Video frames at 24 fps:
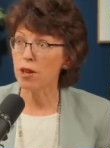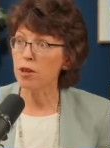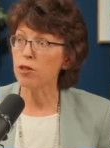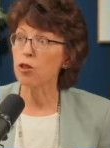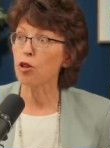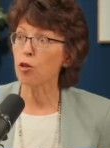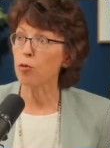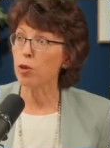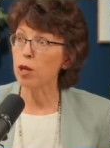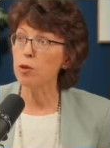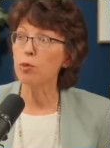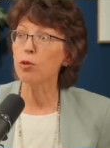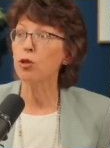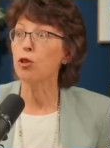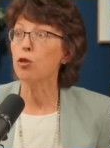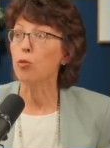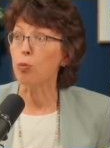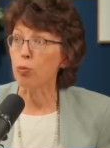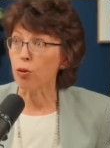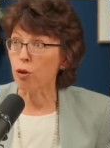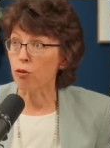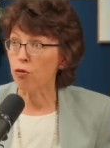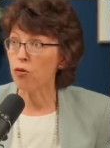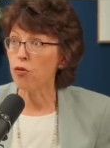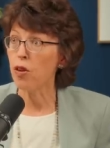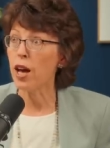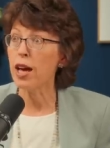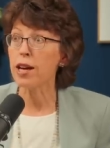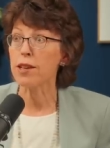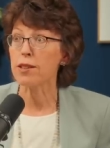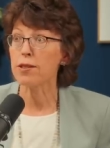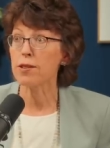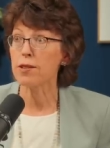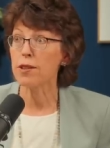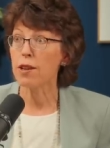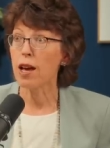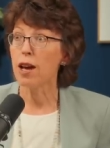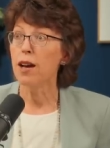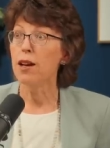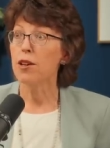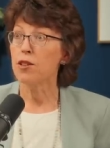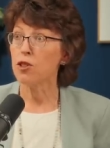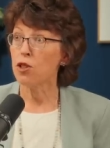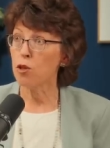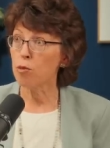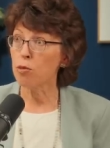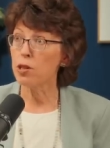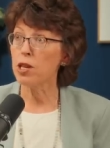that there are people who profess
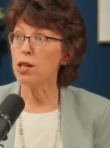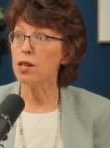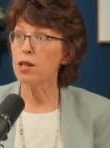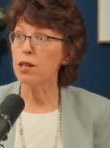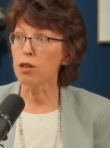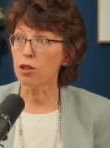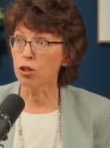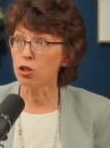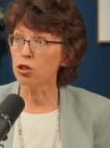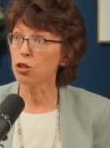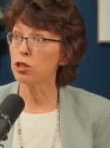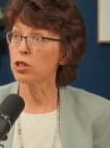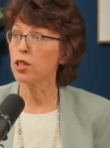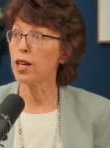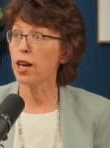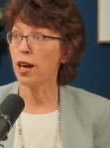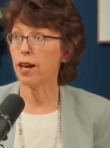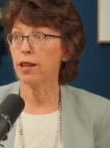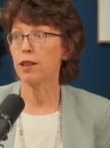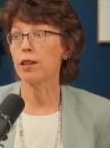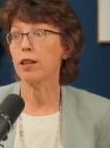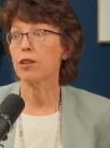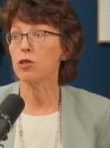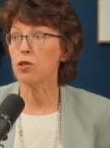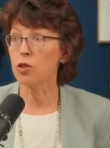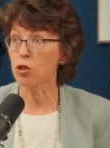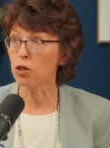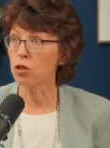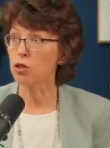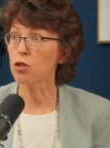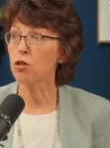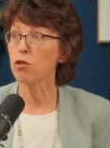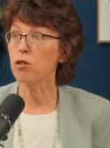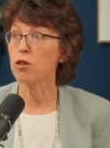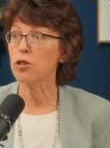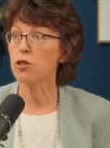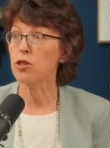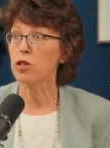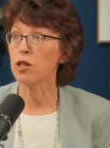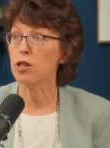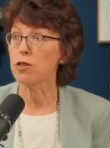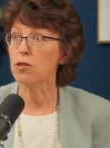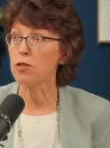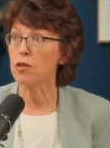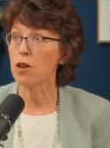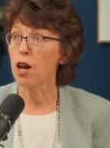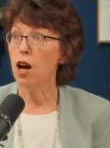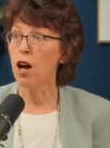to be good Catholics, good
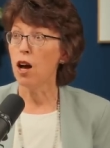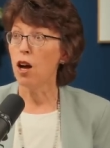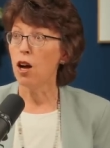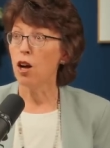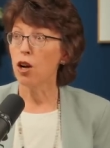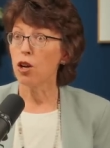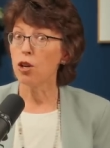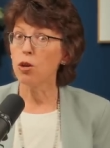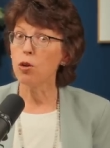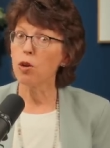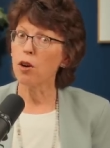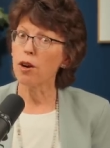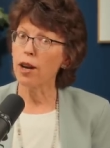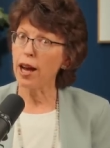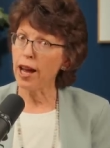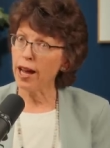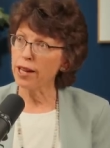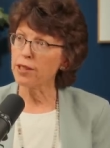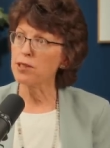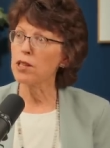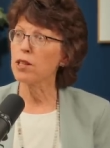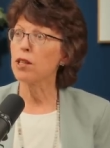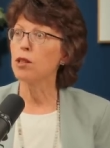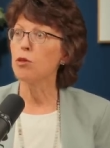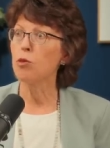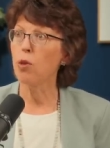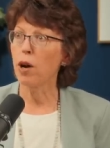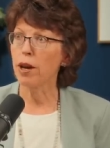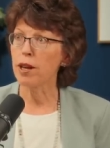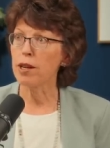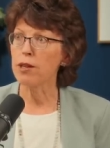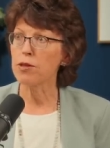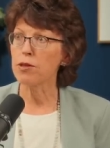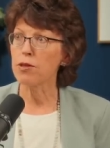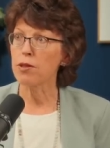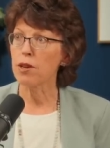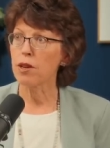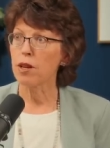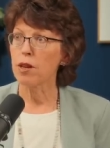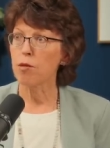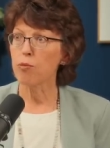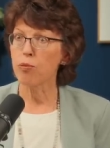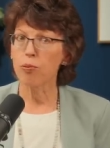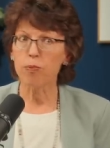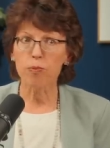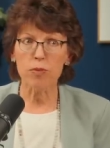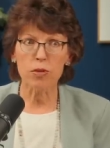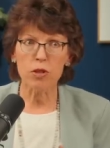Christians, who are acting in ways
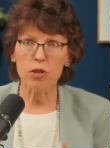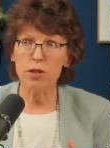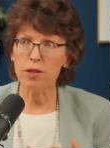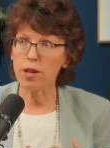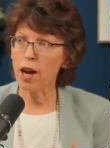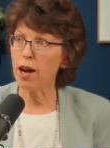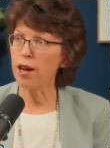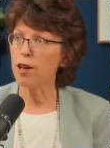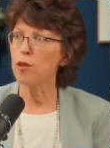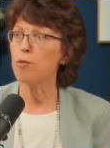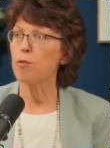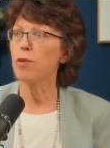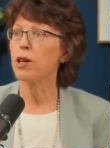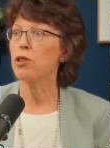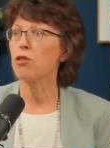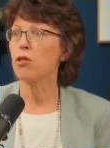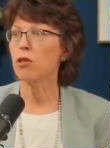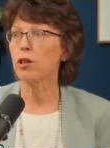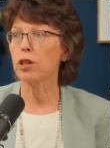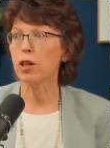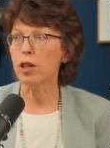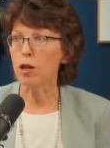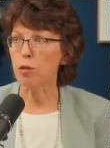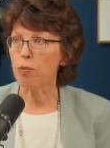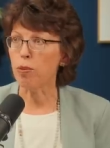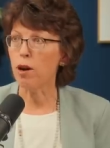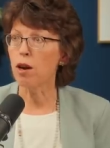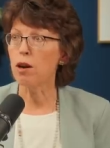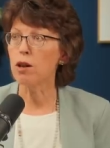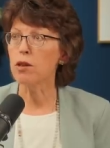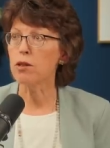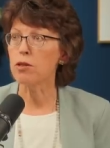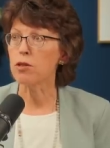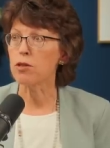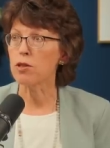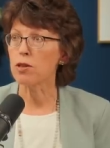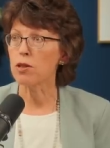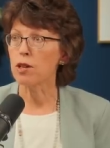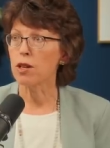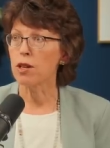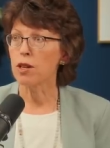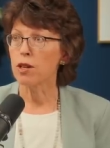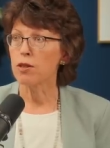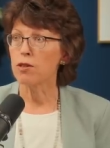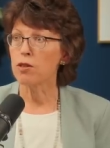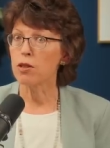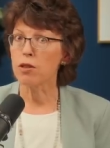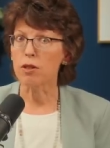diametrically opposed
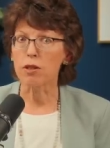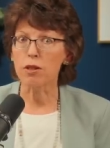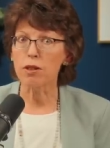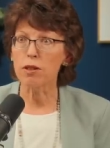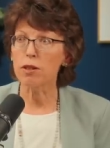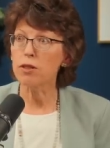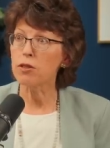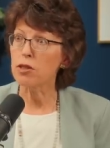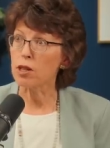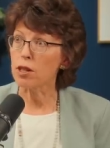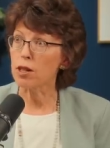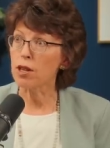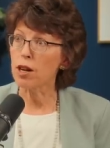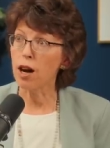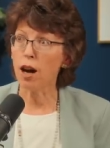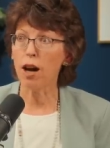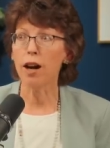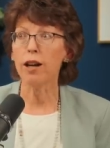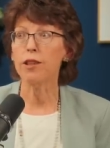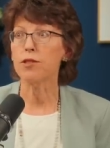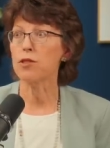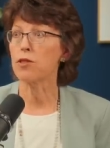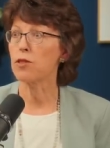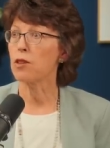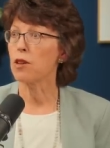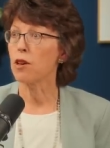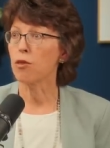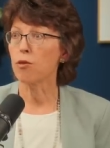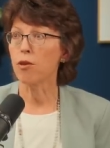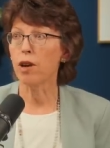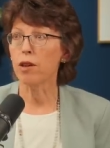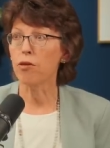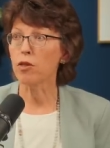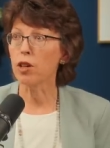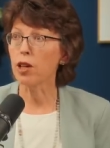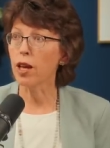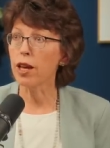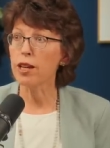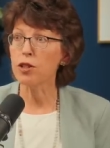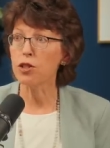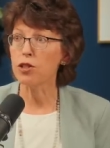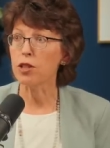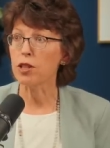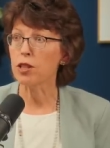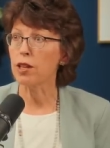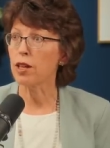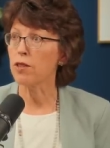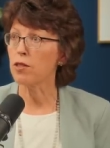to, to God's
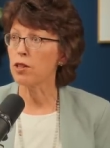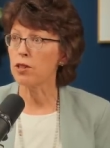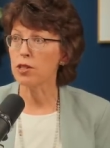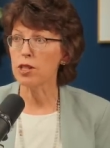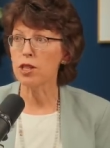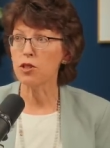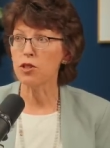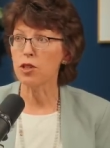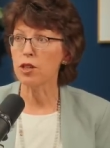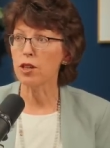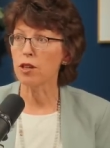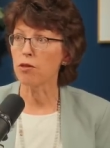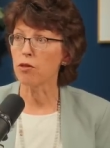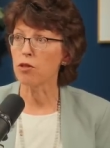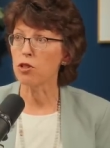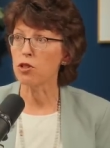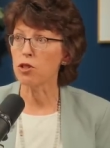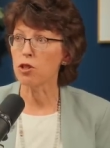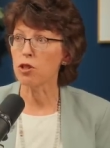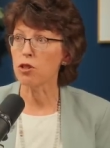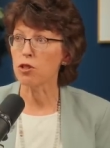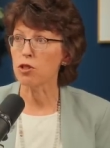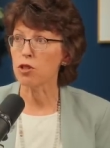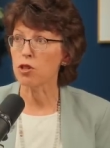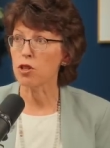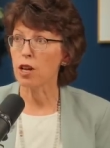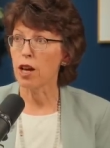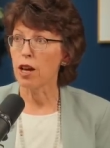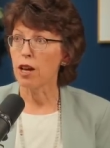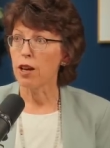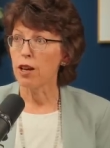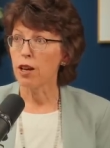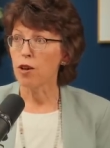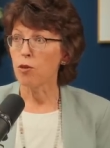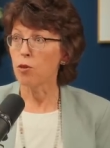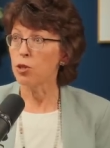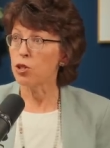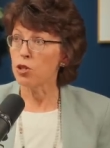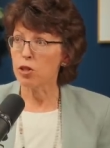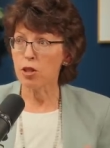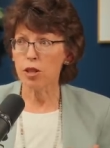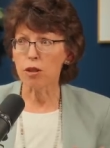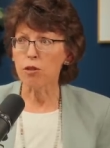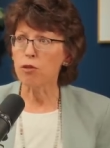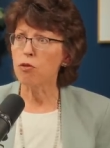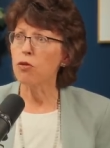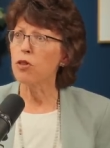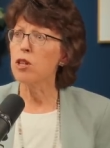revelation and the teaching of the church, which
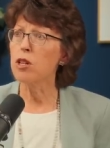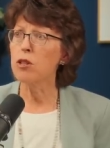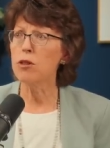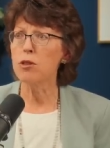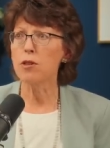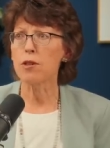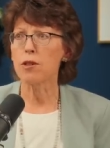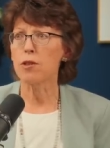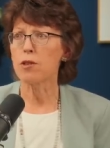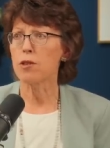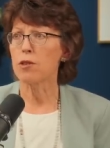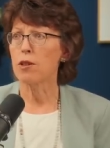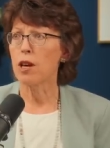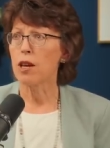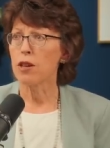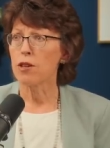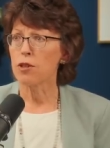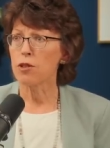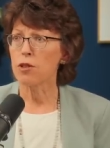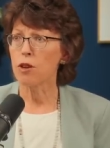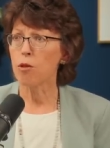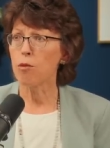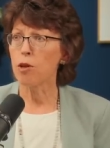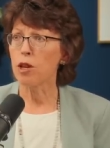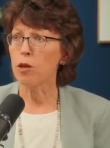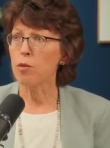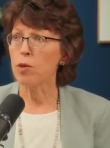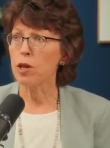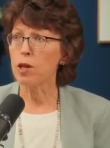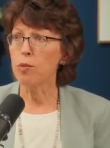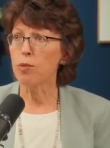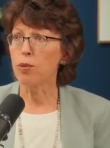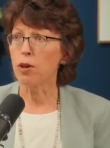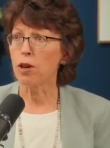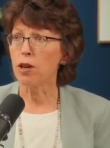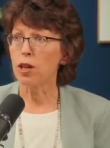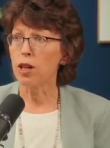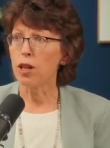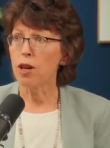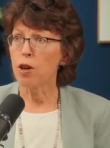confuses so many people.